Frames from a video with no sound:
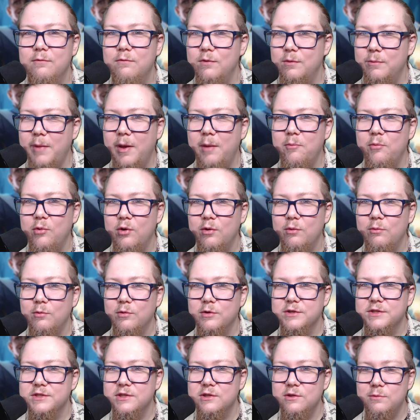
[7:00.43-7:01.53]
remember, we're
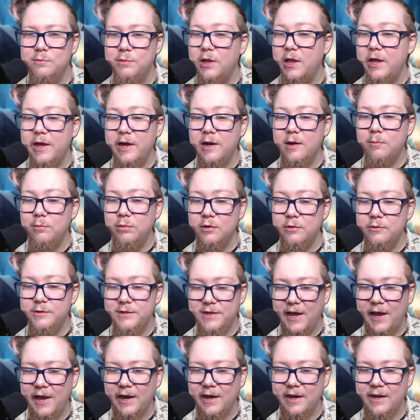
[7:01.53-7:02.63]
still playing a blue
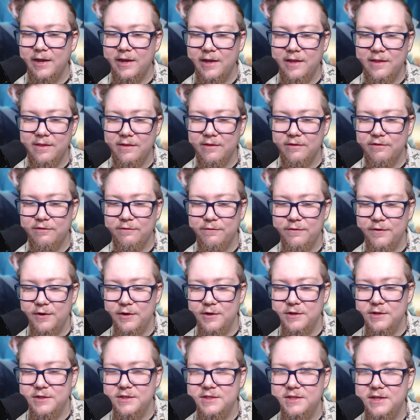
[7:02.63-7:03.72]
deck. In this
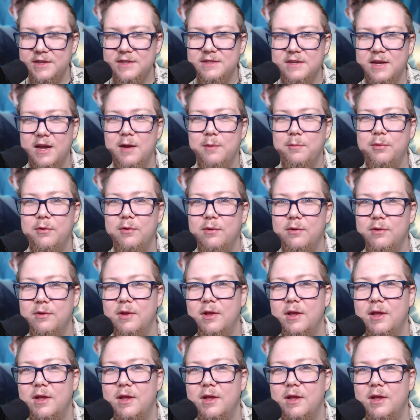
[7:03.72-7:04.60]
first example,